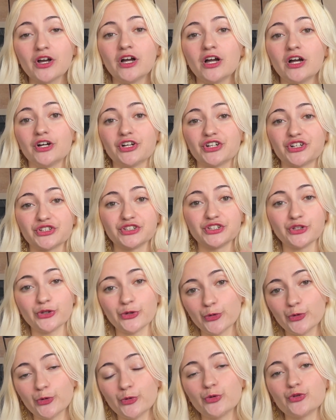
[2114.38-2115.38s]
her
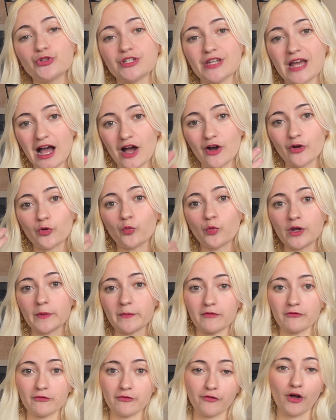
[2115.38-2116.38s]
new young
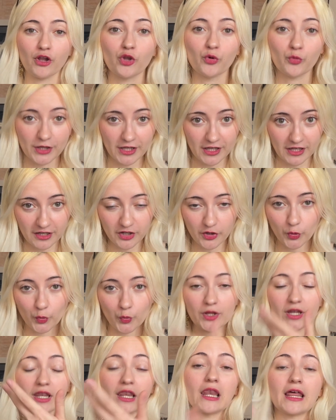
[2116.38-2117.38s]
women following
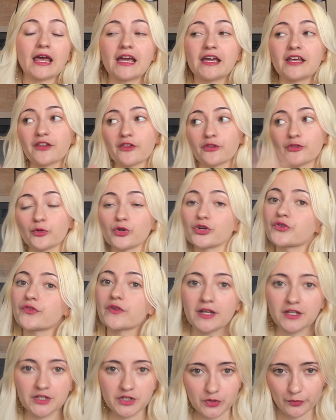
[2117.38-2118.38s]
related to her
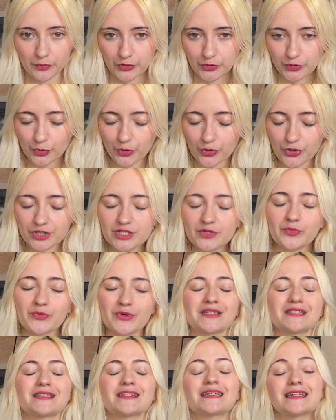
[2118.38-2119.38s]
relationship with George,
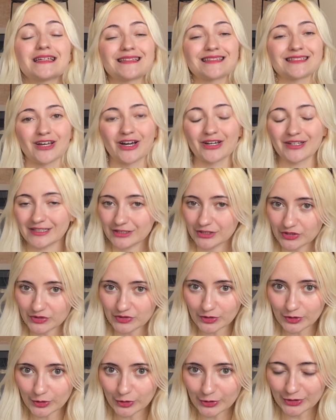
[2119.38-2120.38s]
which is not a good
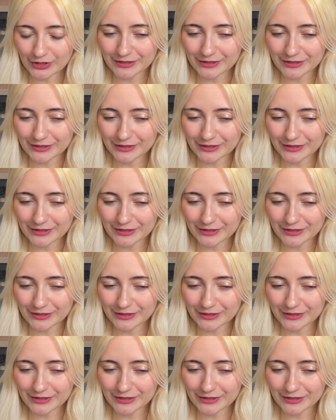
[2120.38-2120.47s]
look.